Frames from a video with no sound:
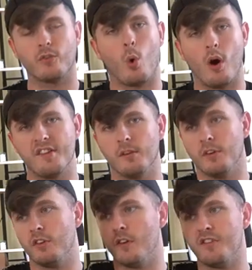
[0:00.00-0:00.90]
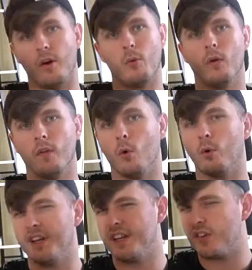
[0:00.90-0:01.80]
quite similar to the cherry one that
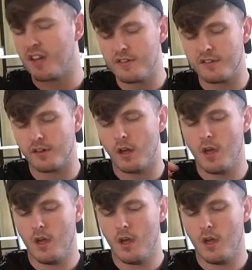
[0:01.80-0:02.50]
already exists.